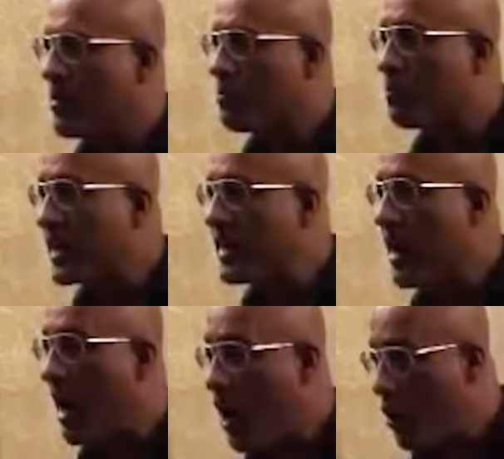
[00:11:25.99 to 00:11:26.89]
budding
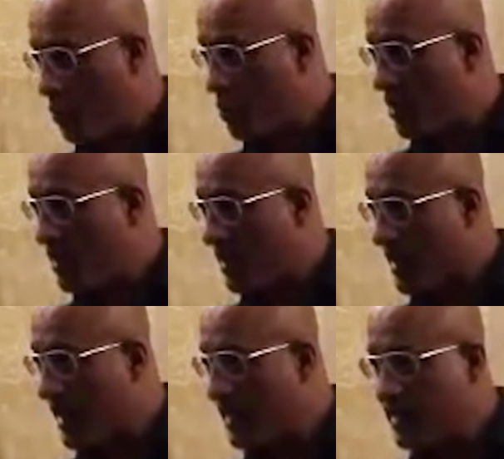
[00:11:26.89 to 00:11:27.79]
out,
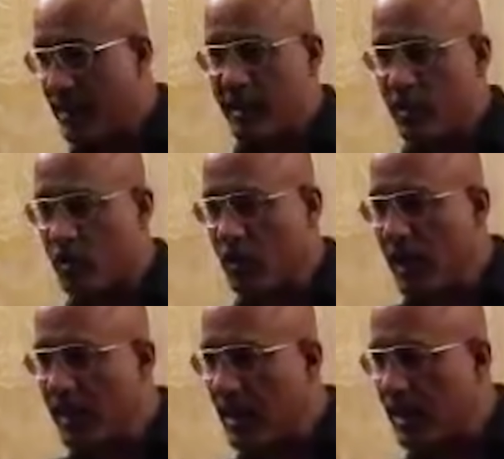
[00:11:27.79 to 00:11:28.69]
right, it is
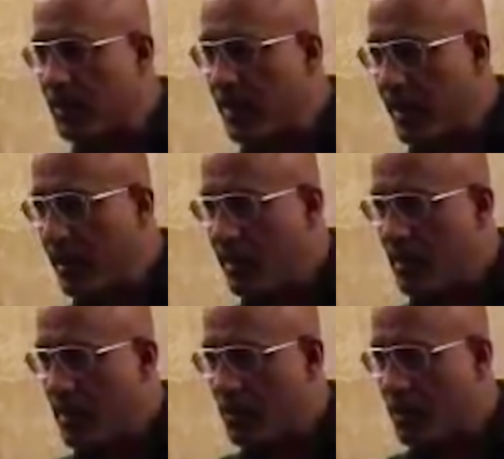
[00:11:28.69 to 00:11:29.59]
stealing the covering
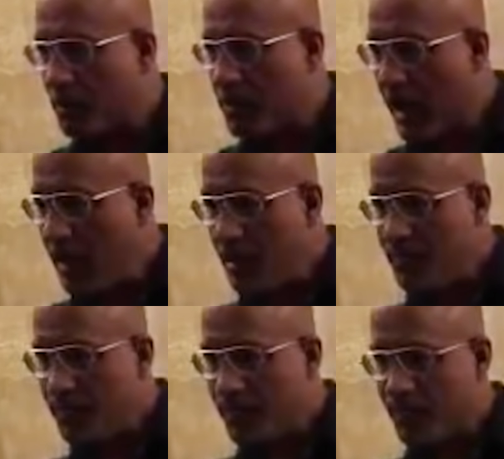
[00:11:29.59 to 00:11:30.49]
from the
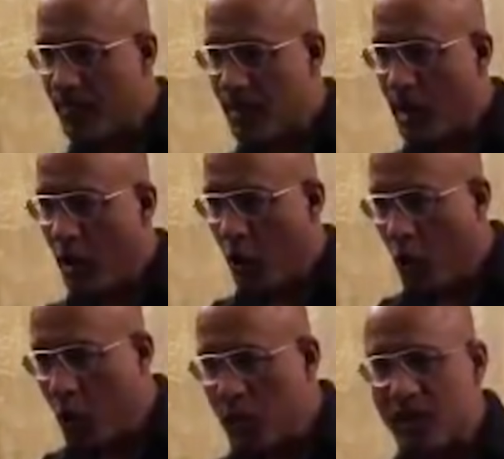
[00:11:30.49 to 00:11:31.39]
host cell.
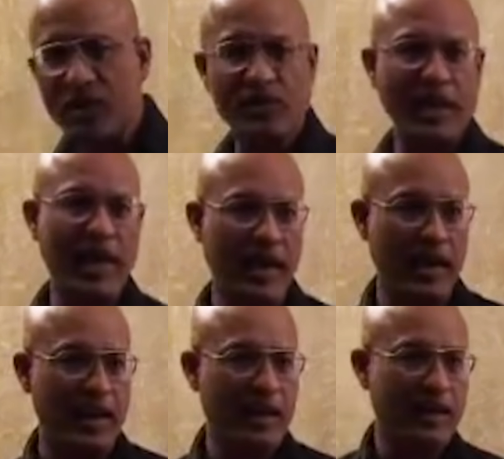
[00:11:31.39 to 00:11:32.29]
host cell,